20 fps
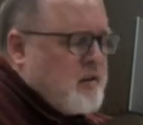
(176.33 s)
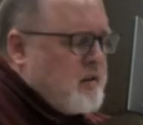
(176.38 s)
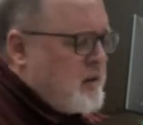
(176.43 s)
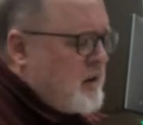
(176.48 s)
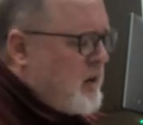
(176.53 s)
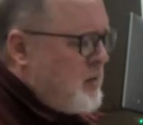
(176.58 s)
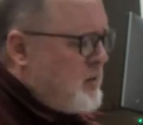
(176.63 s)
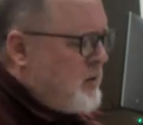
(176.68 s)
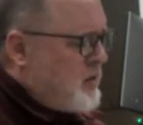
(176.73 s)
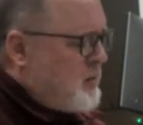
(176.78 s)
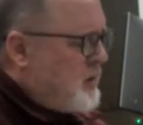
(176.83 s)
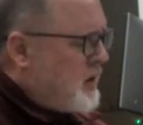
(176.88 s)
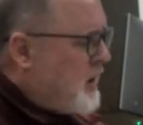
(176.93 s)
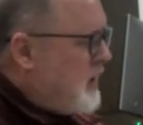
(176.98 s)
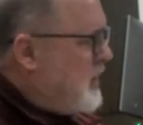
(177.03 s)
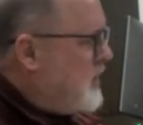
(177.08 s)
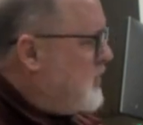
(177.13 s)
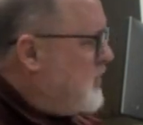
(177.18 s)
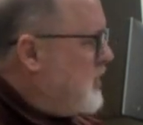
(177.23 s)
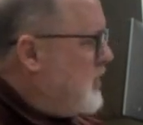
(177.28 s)
chemism and
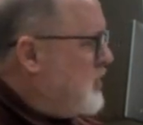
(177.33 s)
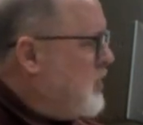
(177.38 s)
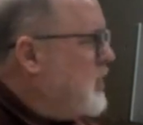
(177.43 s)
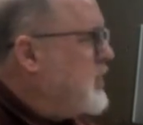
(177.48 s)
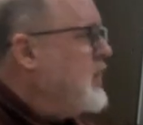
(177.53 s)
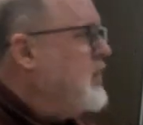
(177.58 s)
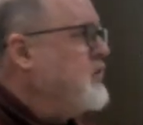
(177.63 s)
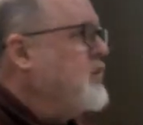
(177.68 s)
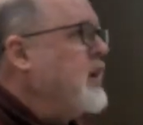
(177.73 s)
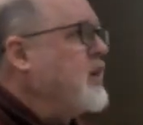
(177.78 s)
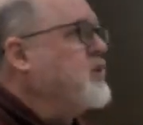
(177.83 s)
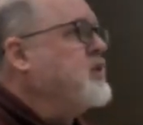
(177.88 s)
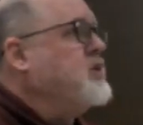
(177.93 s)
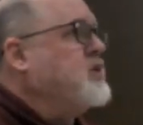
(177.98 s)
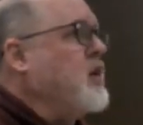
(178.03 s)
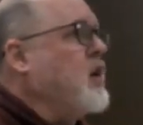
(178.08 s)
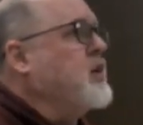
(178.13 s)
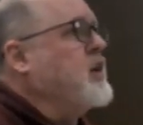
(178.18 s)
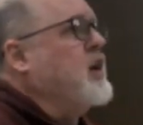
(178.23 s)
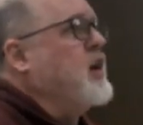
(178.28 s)
get is that, look, he's not only
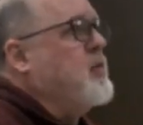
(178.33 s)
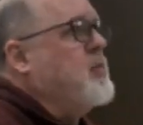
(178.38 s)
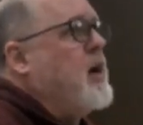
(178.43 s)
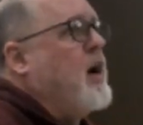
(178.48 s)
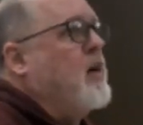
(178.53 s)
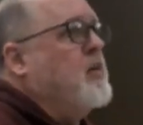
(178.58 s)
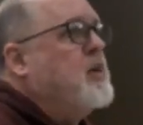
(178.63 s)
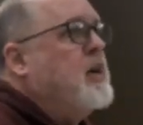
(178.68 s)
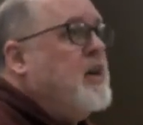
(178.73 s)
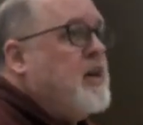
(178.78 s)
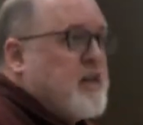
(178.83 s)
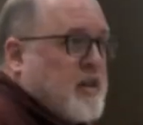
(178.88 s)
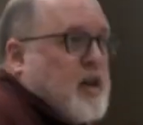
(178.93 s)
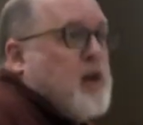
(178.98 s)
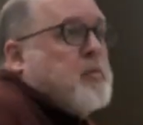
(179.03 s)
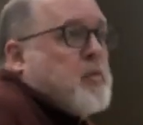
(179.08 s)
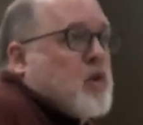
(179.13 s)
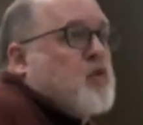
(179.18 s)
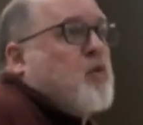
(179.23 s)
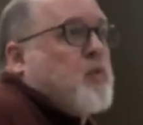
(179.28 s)
talking about
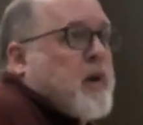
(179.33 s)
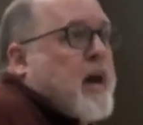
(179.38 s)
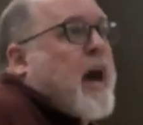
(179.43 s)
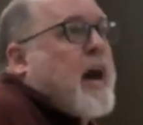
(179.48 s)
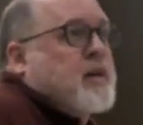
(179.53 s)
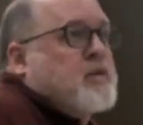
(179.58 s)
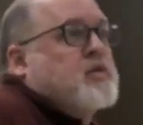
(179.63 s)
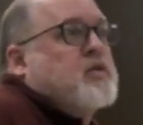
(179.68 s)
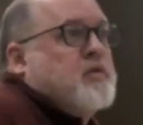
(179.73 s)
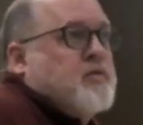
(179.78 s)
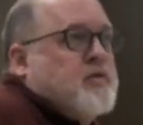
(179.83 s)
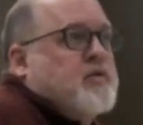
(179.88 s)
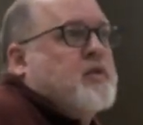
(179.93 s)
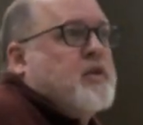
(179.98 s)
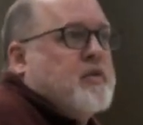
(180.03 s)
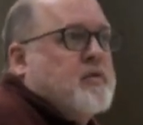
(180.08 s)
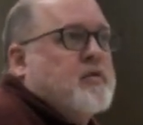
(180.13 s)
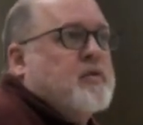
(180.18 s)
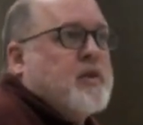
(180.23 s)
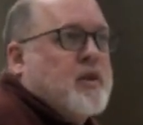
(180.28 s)
chemical reactions
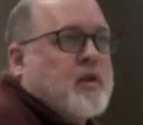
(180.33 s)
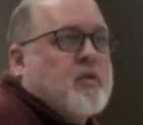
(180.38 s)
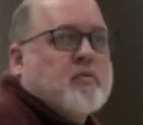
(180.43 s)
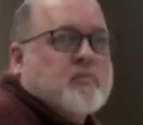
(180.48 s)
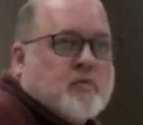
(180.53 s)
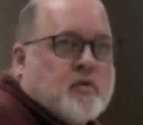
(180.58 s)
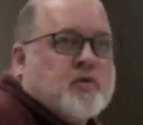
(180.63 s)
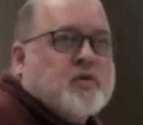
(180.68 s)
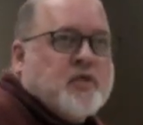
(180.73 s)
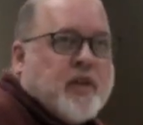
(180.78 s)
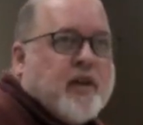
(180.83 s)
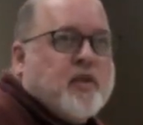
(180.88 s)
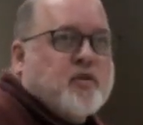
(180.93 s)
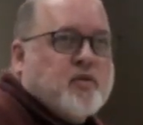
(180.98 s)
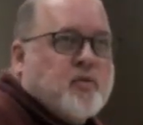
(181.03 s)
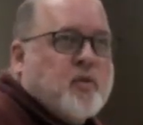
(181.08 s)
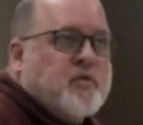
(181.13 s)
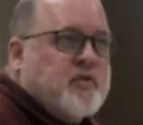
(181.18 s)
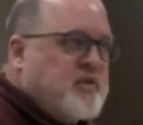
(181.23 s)
and, standard sort of